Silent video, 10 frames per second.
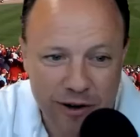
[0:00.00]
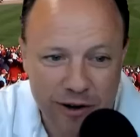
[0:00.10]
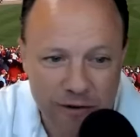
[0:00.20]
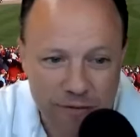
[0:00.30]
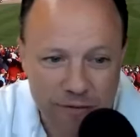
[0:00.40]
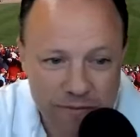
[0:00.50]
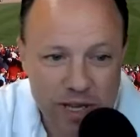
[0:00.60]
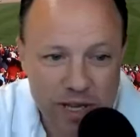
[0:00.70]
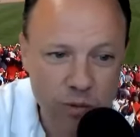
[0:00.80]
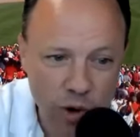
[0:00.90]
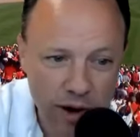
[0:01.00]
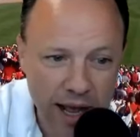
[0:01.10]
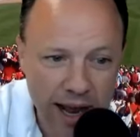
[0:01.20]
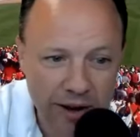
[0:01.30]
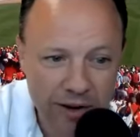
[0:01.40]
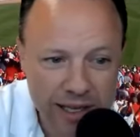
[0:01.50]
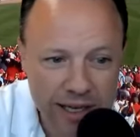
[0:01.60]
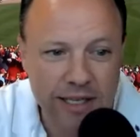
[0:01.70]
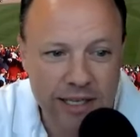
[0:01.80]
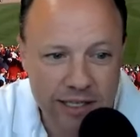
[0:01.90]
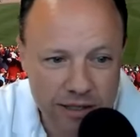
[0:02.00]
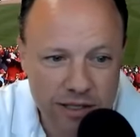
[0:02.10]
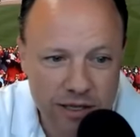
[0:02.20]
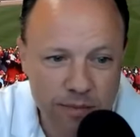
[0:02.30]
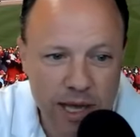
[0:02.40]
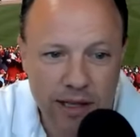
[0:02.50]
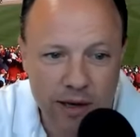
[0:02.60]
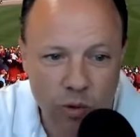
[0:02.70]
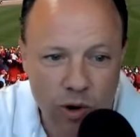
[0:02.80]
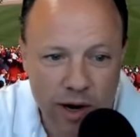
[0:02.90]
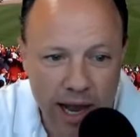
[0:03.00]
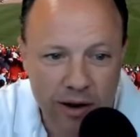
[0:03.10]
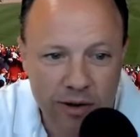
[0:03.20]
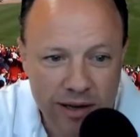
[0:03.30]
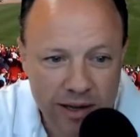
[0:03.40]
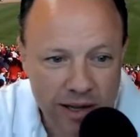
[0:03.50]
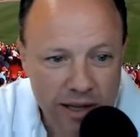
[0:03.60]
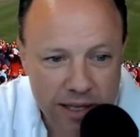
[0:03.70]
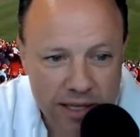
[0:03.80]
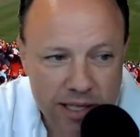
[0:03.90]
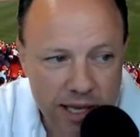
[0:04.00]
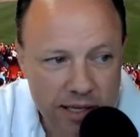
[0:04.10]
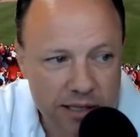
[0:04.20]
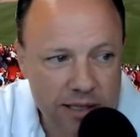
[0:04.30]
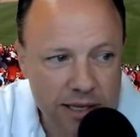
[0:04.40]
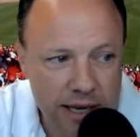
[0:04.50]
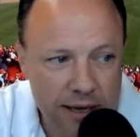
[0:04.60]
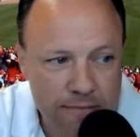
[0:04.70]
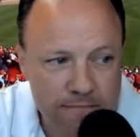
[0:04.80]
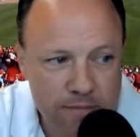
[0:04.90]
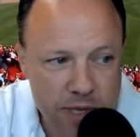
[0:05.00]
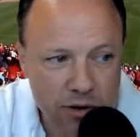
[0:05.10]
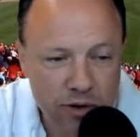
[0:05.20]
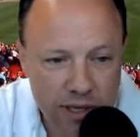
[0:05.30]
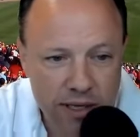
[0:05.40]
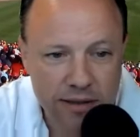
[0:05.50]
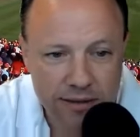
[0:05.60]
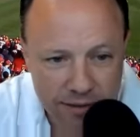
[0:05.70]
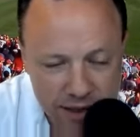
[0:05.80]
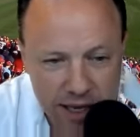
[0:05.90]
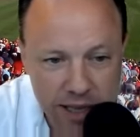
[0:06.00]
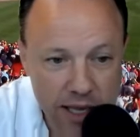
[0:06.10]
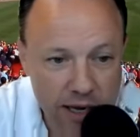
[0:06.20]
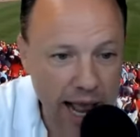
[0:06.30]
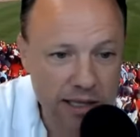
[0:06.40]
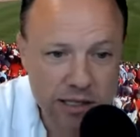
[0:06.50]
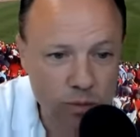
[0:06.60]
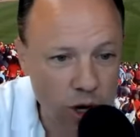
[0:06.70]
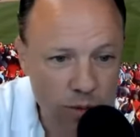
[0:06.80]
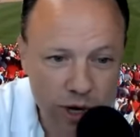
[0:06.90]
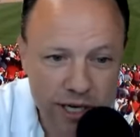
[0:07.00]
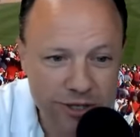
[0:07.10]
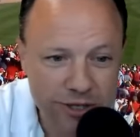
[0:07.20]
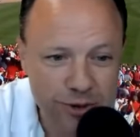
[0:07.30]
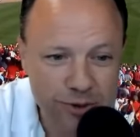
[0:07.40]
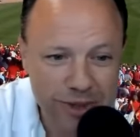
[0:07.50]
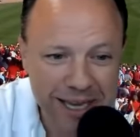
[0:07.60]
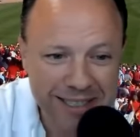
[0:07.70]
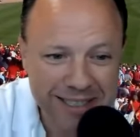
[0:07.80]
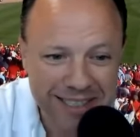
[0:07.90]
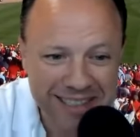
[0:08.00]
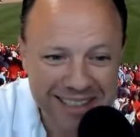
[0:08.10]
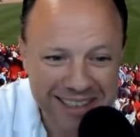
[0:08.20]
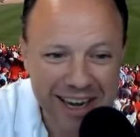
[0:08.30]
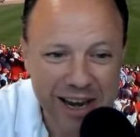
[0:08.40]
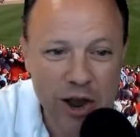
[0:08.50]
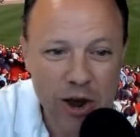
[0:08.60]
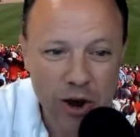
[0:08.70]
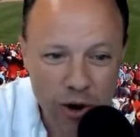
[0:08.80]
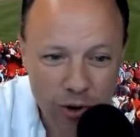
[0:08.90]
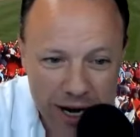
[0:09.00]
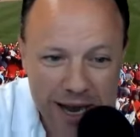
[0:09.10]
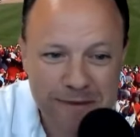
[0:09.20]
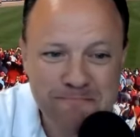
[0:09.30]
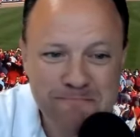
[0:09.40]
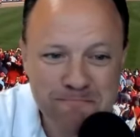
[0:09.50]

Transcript: you're physically worn out, in addition to mentally worn out, these things, um, you know, can, and then add some work pressure to things, and like, okay.